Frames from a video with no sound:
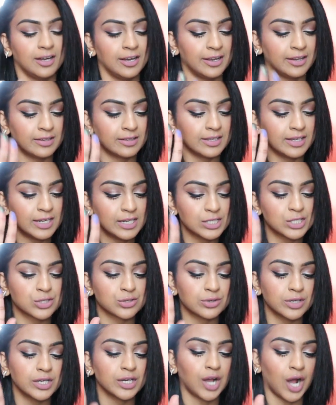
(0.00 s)
These
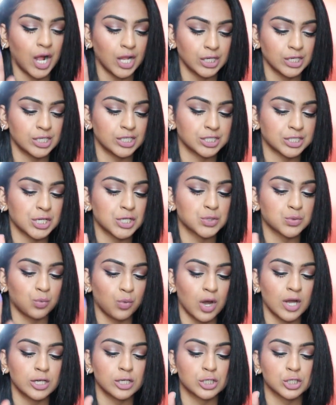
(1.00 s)
three colors is
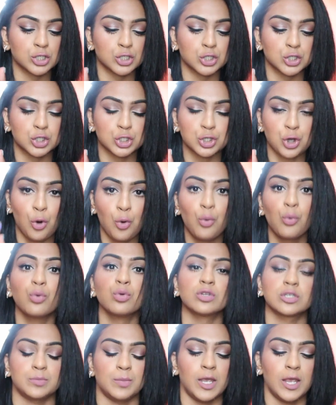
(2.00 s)
what
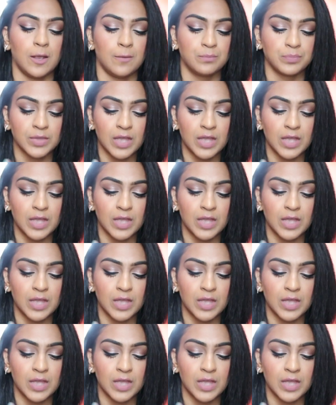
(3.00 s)
sold me.